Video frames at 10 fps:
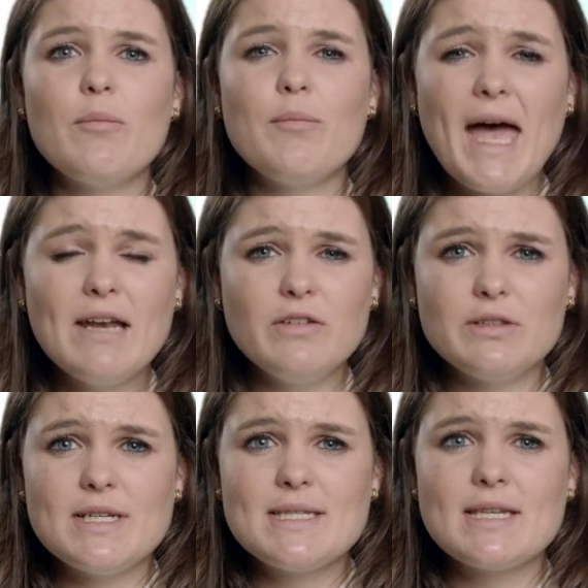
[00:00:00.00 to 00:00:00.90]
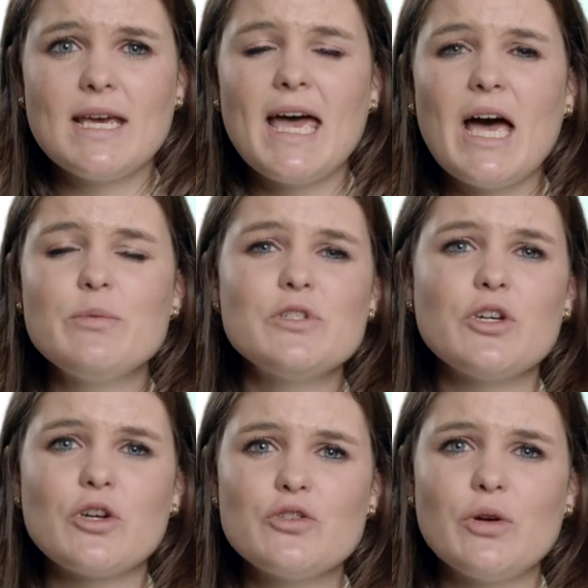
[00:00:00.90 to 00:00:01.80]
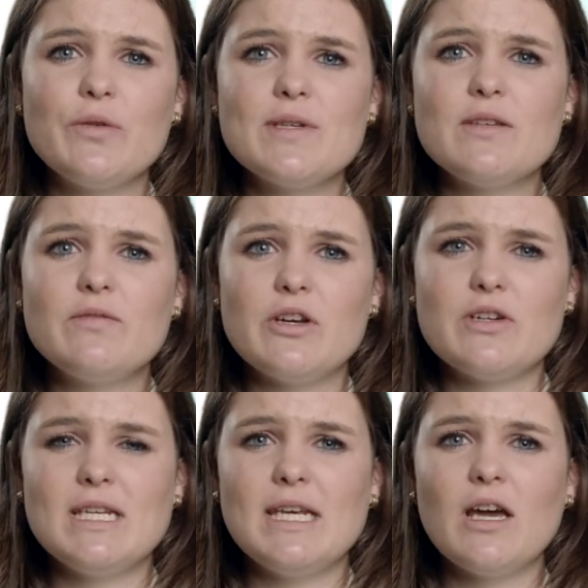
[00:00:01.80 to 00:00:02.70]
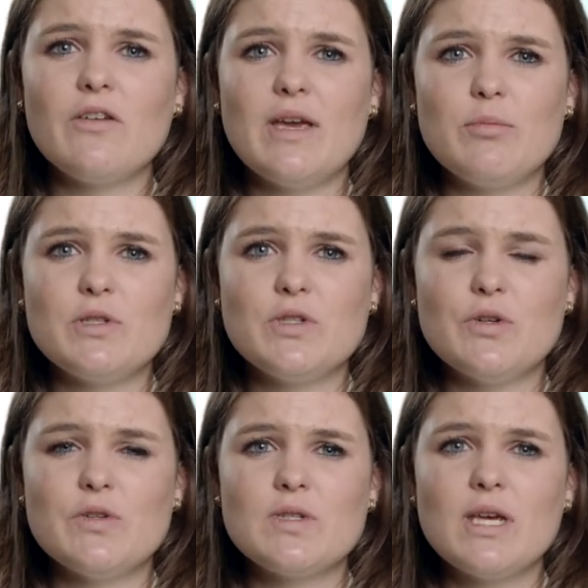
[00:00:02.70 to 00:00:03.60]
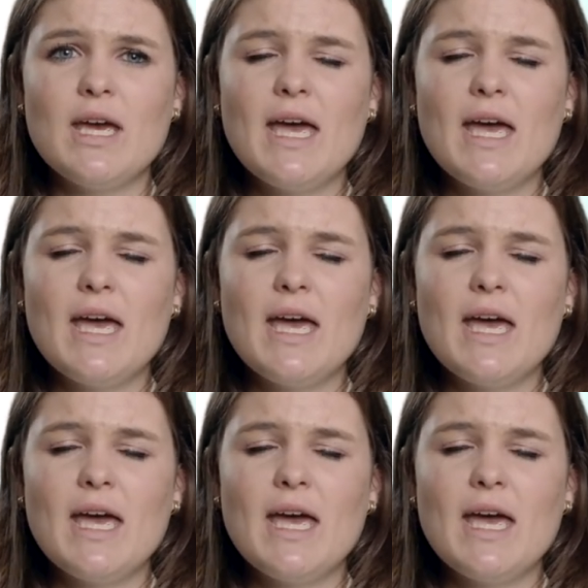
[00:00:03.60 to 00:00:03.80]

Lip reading: Mindfulness helps to control the severity of episodes,